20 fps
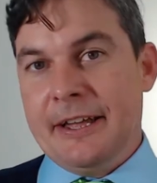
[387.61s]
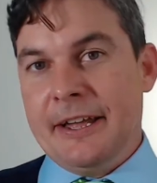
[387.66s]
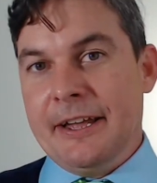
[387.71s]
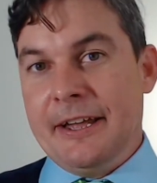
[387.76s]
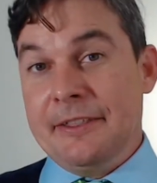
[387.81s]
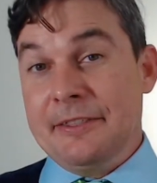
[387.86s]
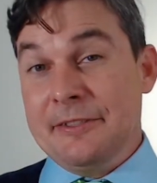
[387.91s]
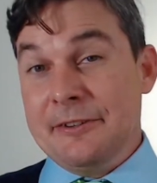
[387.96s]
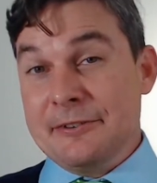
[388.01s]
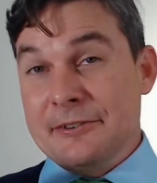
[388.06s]

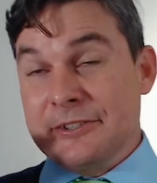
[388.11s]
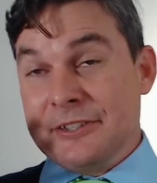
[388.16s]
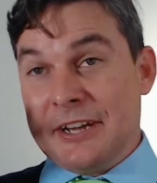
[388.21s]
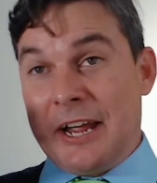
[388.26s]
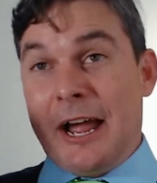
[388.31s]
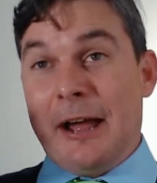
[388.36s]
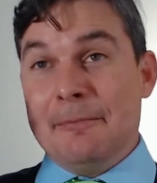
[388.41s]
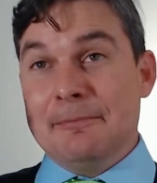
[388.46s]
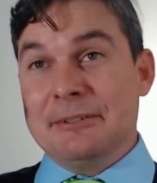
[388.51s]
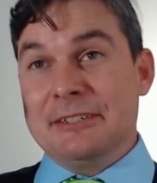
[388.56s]
Their
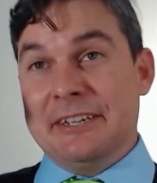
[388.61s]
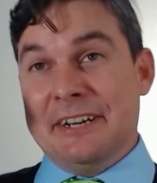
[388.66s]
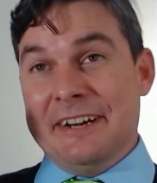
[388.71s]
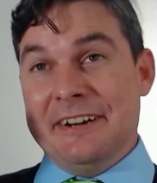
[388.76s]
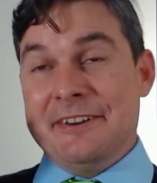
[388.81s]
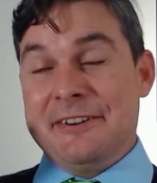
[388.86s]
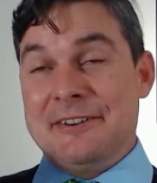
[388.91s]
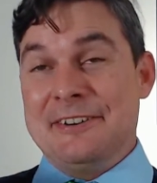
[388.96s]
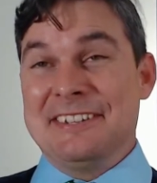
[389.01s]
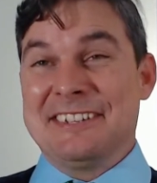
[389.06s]
top
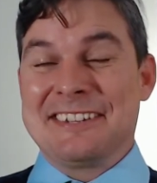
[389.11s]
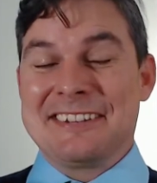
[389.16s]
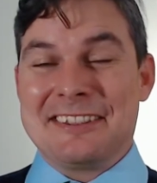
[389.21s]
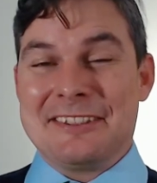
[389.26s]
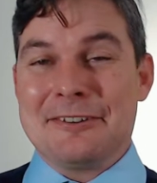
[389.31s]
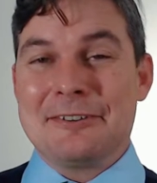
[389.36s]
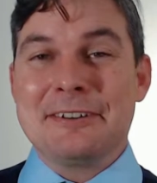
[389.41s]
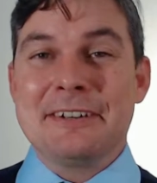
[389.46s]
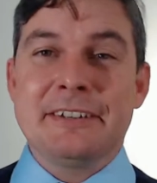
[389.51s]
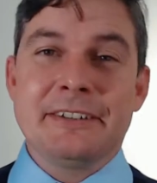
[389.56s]
tier is
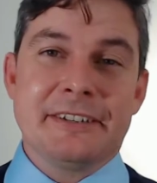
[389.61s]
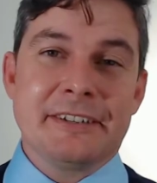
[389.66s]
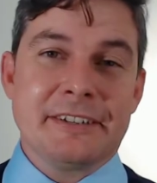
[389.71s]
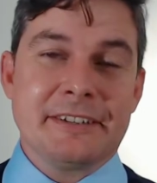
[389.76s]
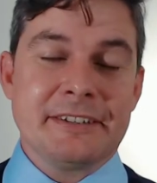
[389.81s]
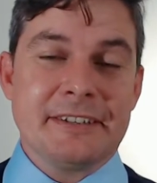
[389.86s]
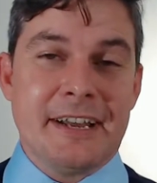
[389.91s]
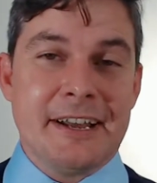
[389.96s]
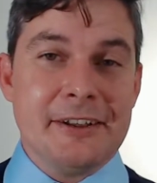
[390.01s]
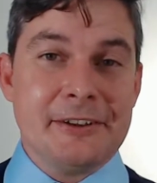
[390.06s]

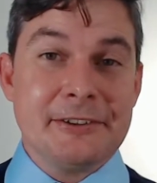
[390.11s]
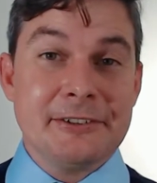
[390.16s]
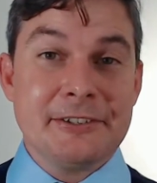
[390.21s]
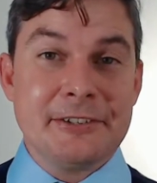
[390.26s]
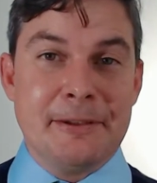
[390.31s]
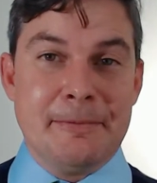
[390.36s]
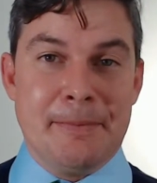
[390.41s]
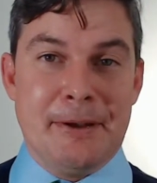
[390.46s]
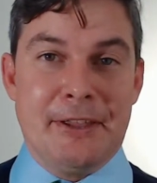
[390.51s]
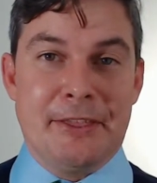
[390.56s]

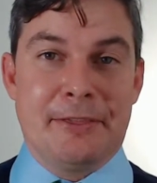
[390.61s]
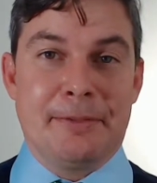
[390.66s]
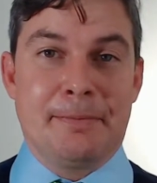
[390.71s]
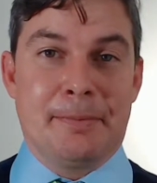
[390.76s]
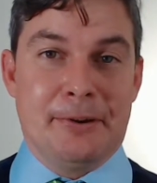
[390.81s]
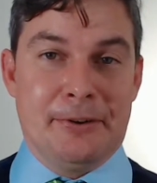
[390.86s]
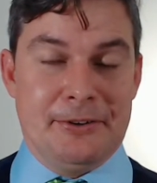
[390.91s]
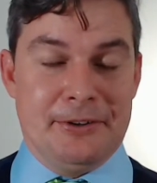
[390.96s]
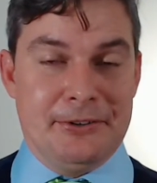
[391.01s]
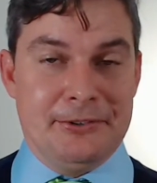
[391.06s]
$36 a month
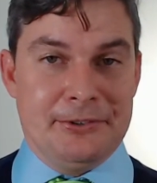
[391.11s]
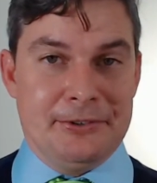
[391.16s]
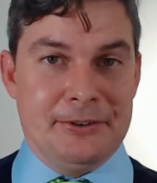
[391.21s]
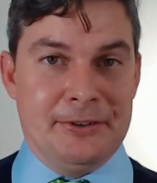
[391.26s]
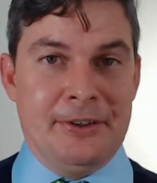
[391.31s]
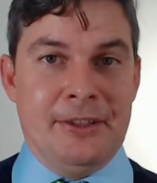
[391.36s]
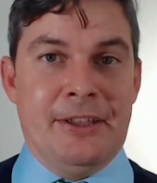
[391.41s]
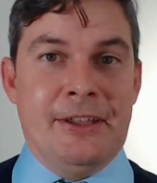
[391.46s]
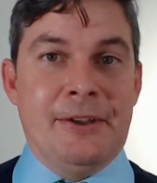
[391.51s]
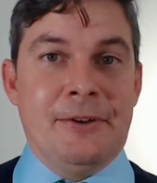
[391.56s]
per
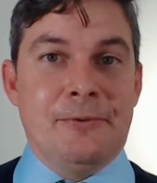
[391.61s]
user,